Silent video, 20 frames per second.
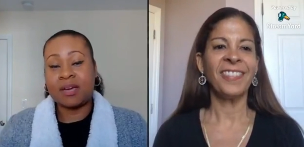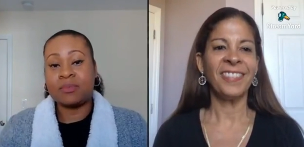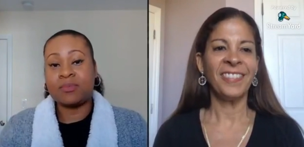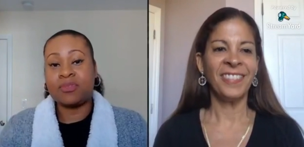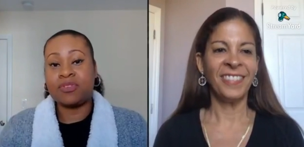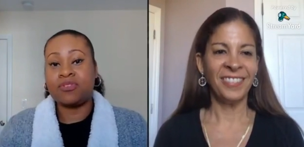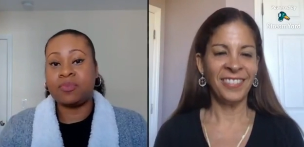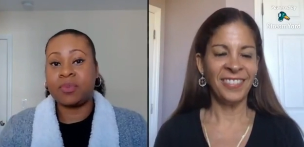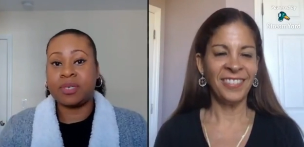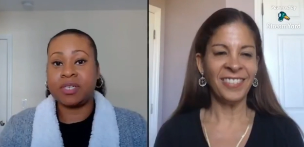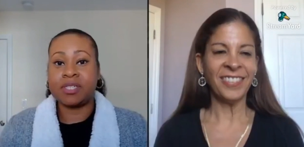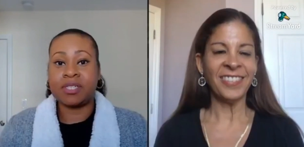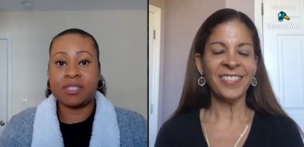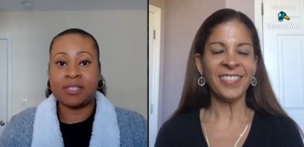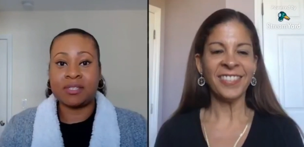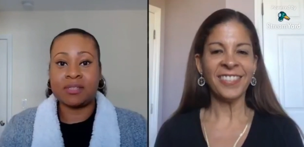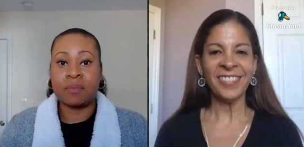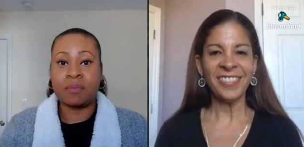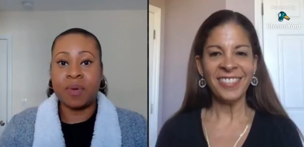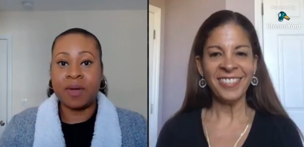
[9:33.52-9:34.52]
Speaker 1: times you've
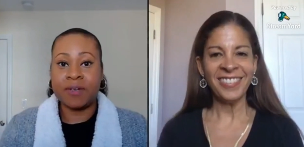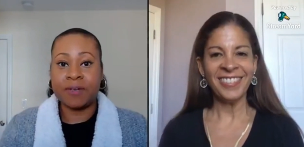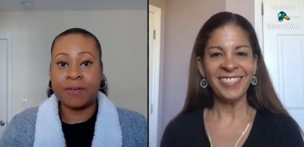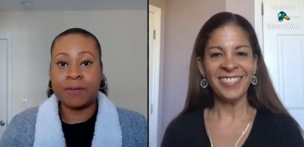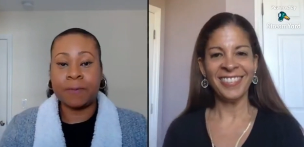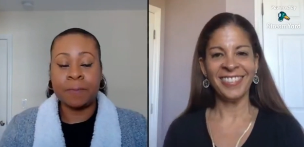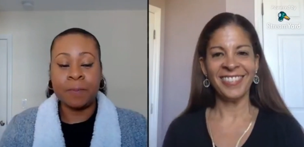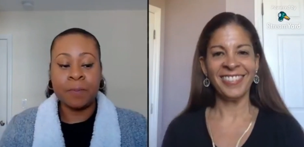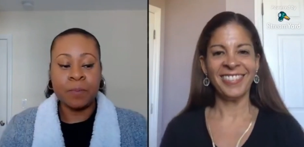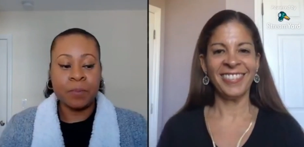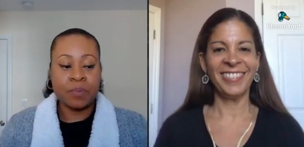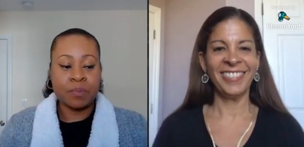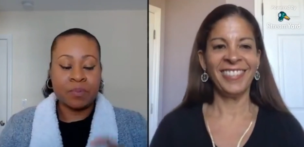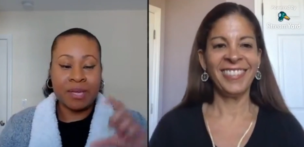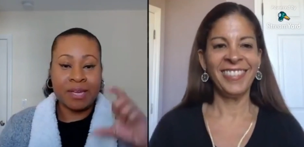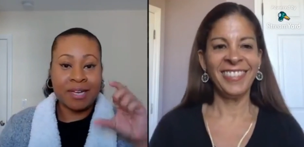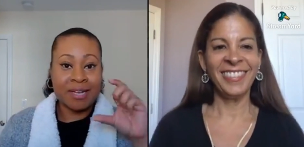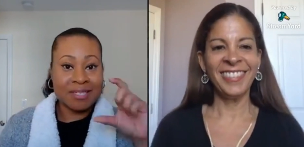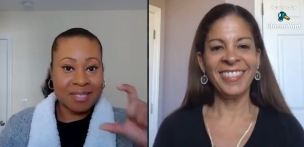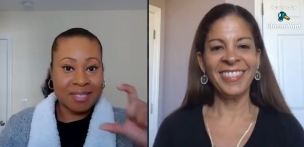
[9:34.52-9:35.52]
purchased a bundle
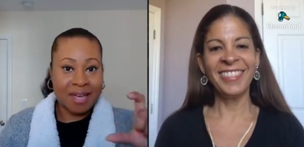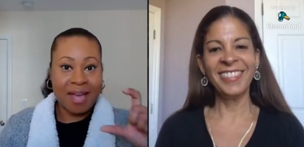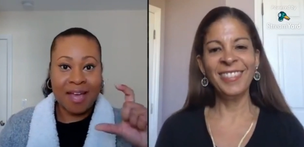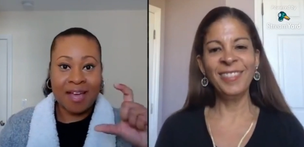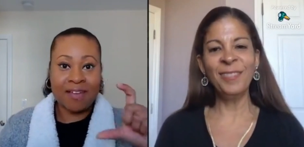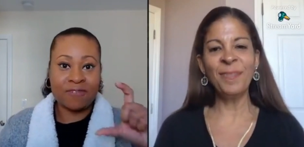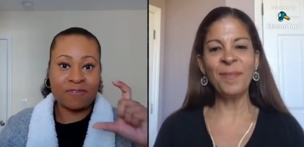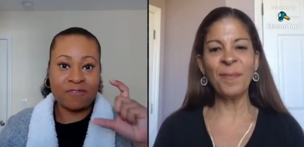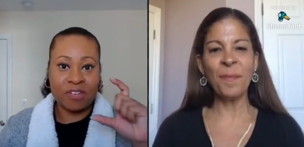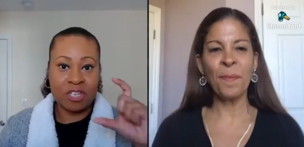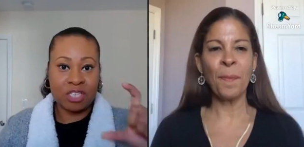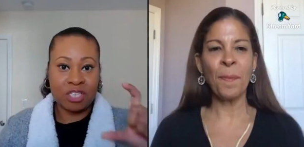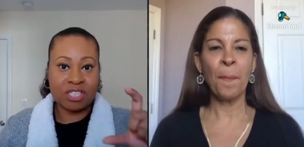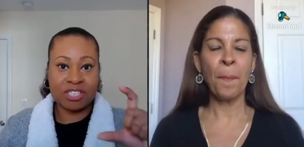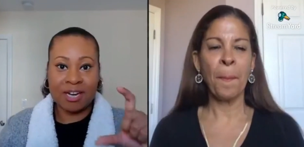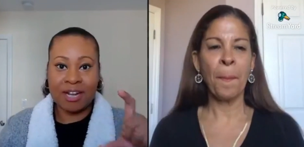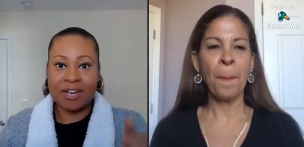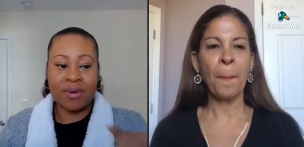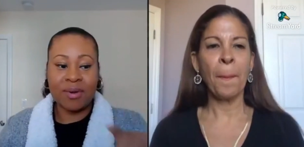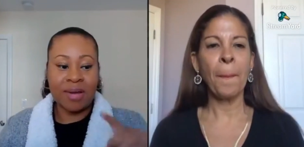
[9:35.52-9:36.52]
because it had a
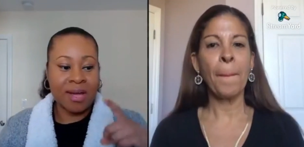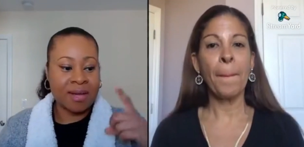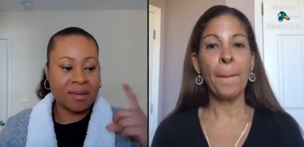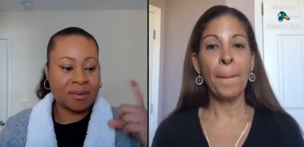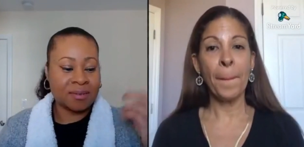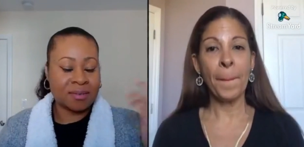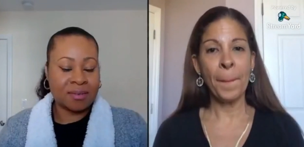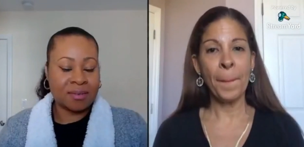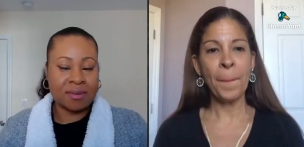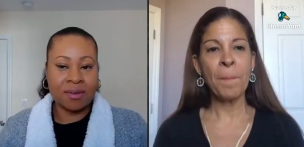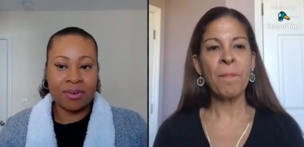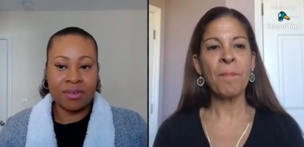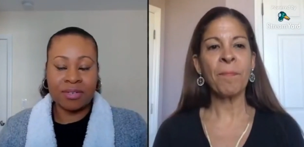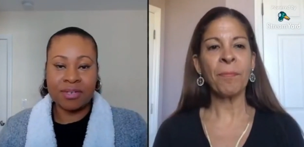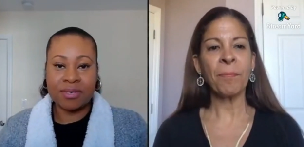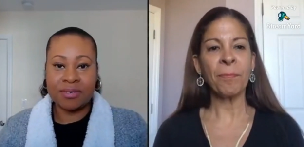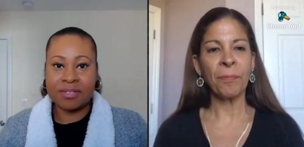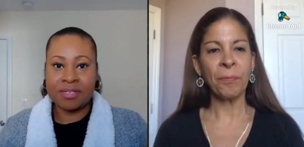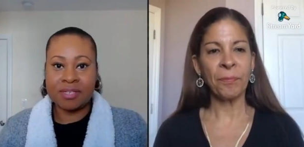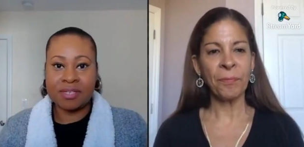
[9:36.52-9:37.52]
feature. I know
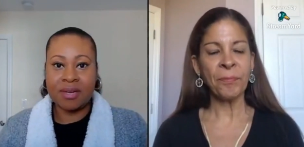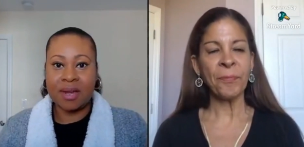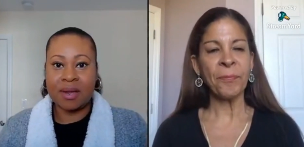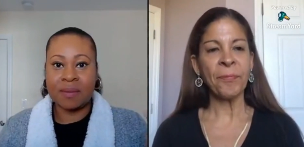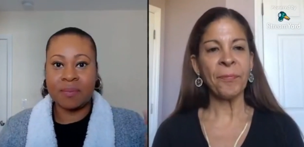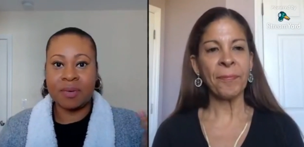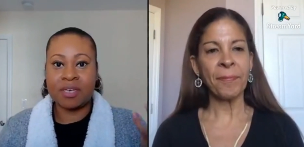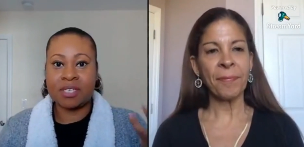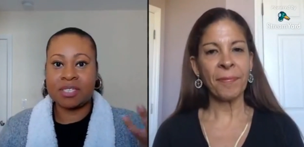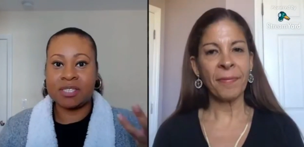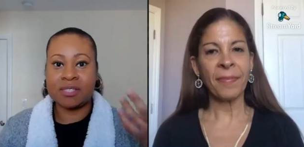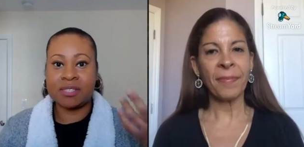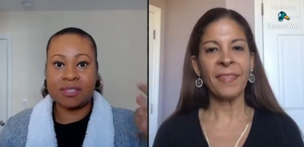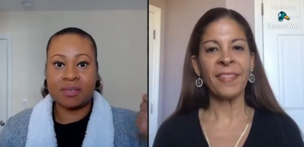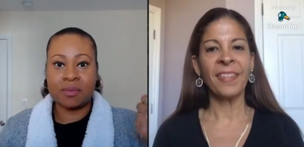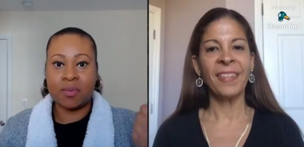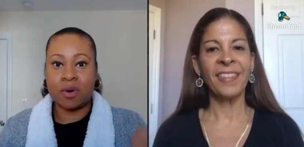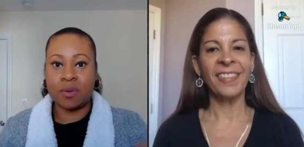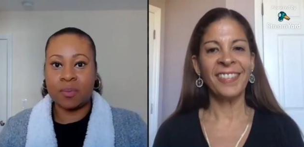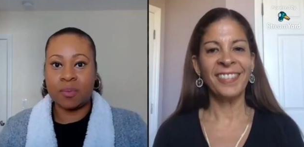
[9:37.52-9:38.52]
earlier this year, I purchased the